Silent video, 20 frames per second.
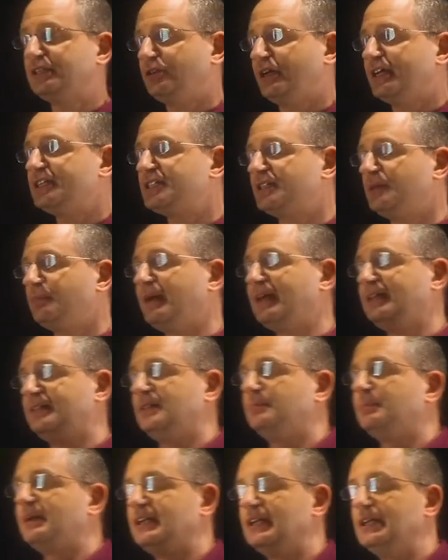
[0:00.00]
to estimate
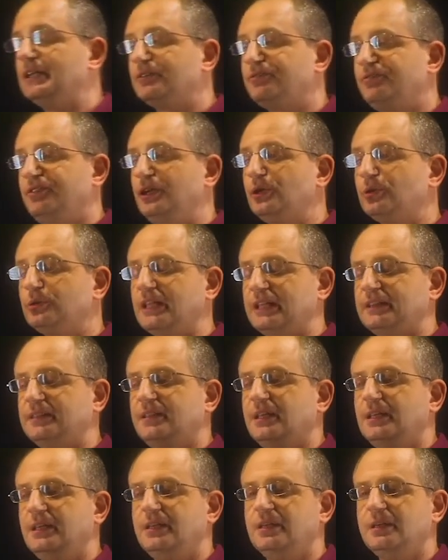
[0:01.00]
the magnetic field that
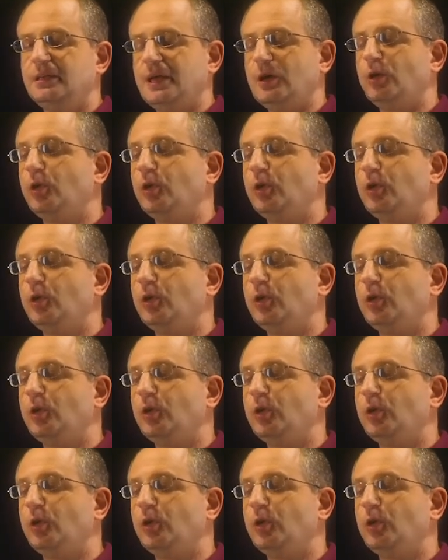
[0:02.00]
the